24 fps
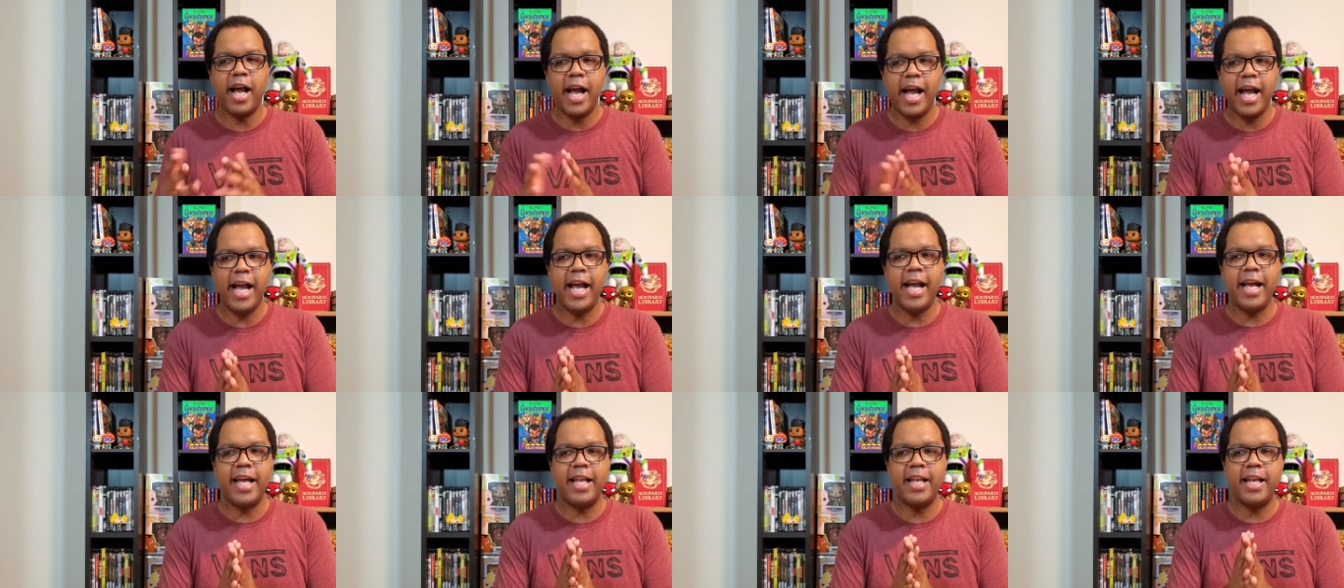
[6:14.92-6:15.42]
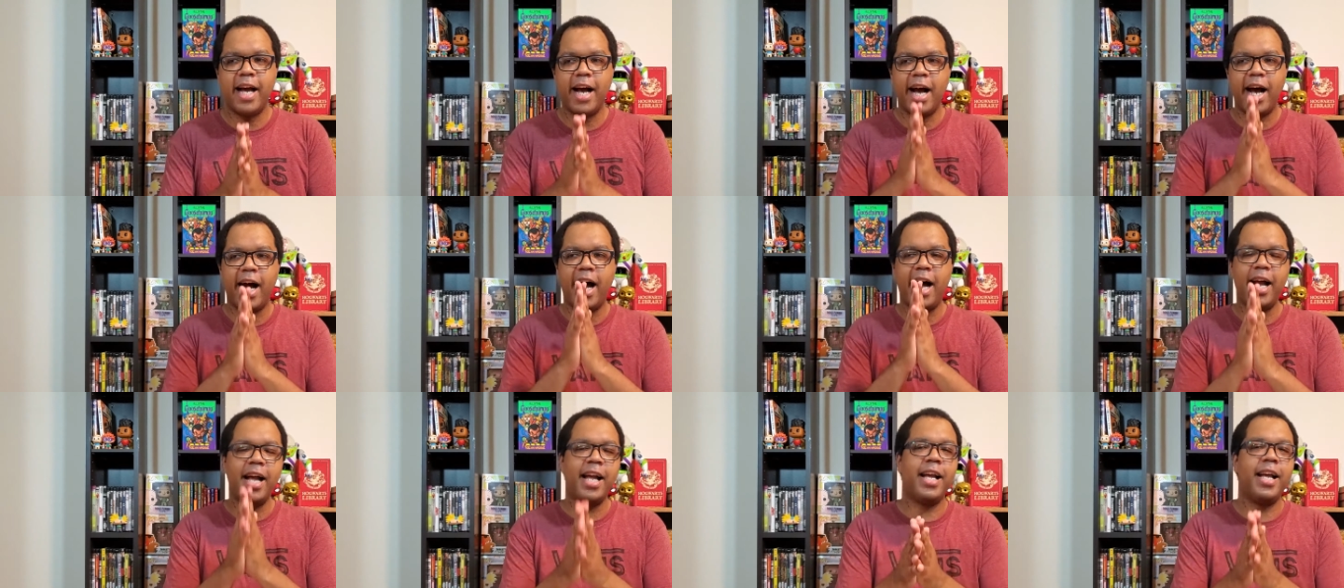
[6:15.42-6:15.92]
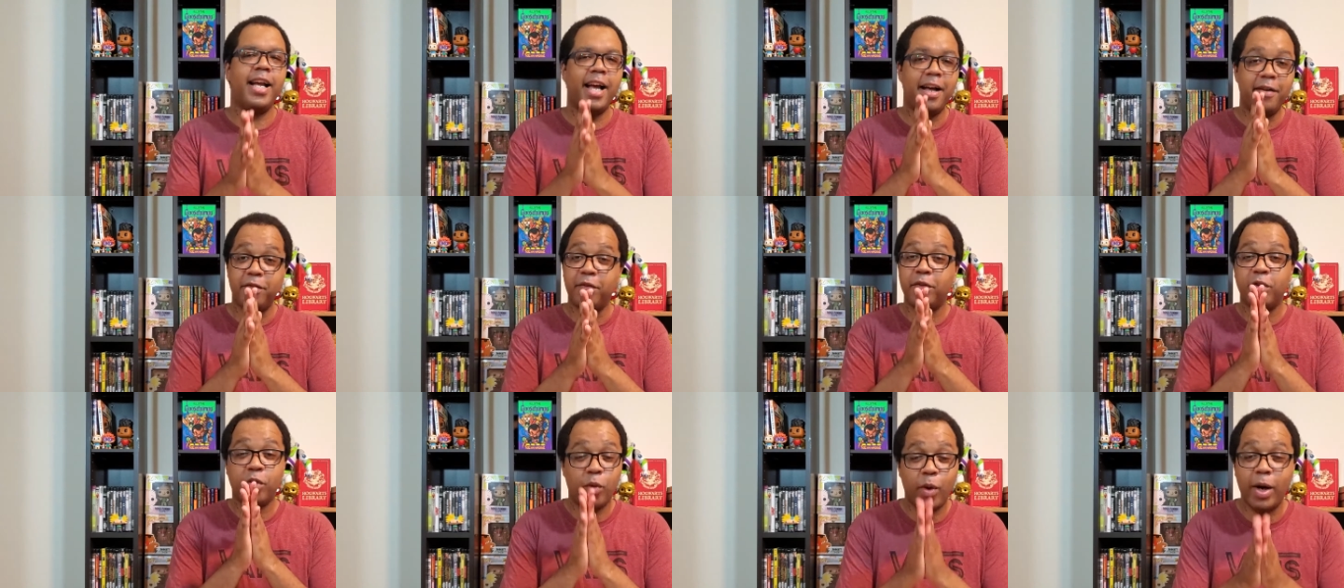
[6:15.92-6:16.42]
And I
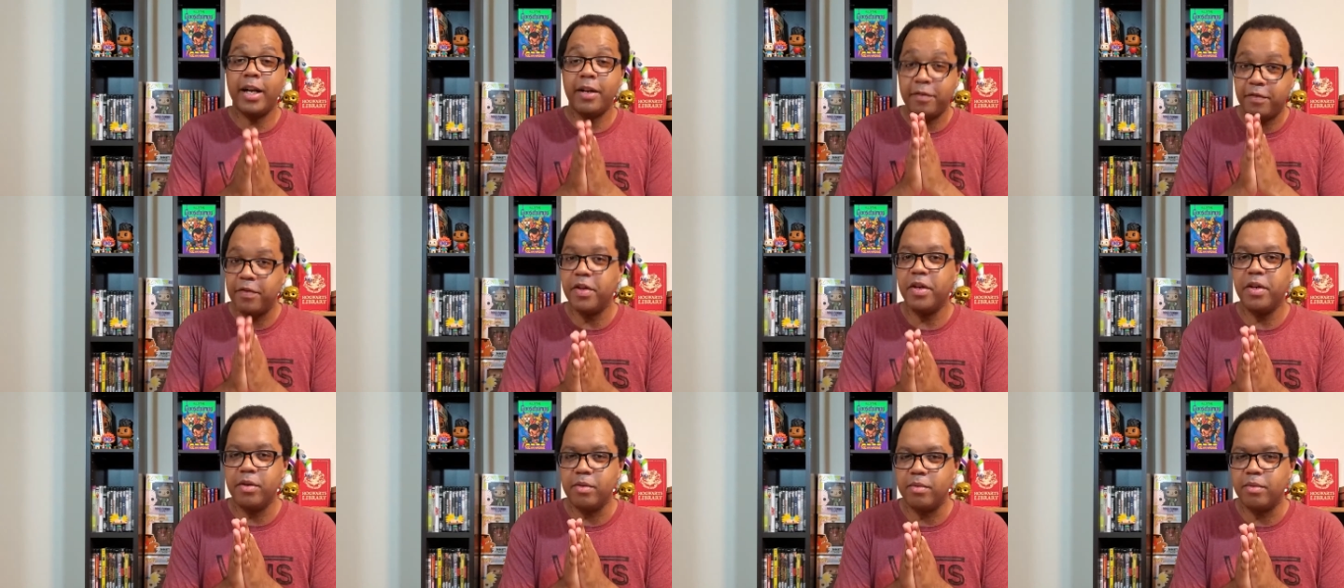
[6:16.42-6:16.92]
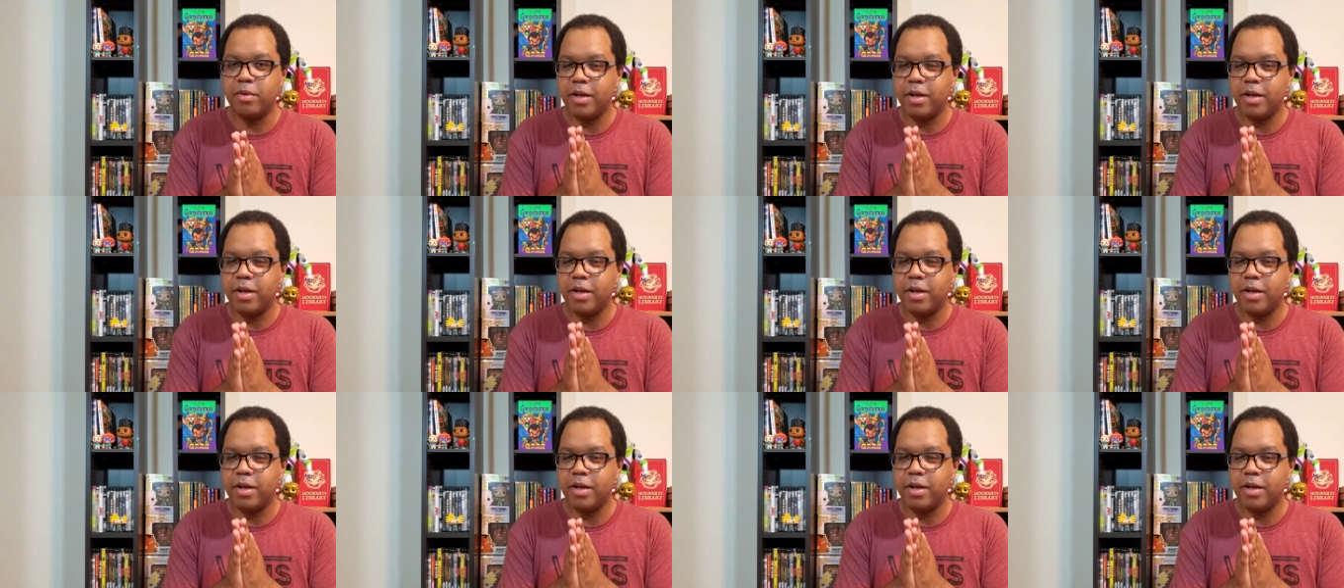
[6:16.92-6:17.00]
have quite a few.